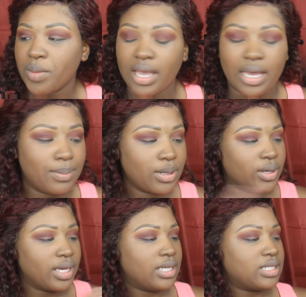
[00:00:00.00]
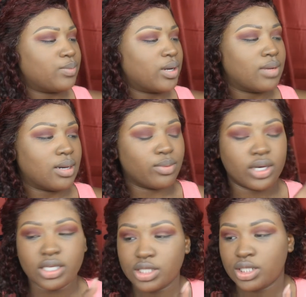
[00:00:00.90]
and I'm gonna go ahead and spray my
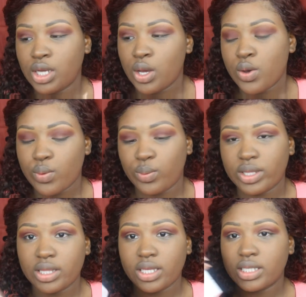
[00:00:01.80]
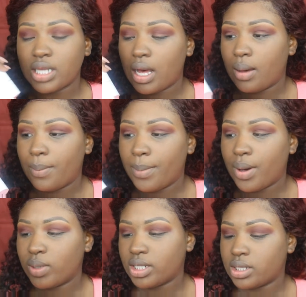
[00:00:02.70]
brush with this
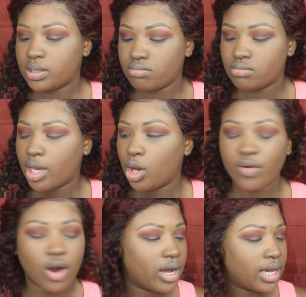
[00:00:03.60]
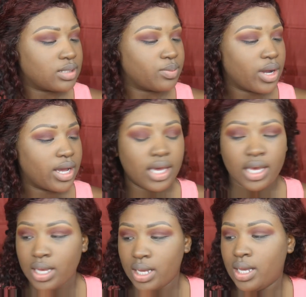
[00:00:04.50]
um what is this Hangover R X spray,
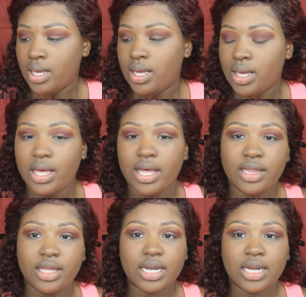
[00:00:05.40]
and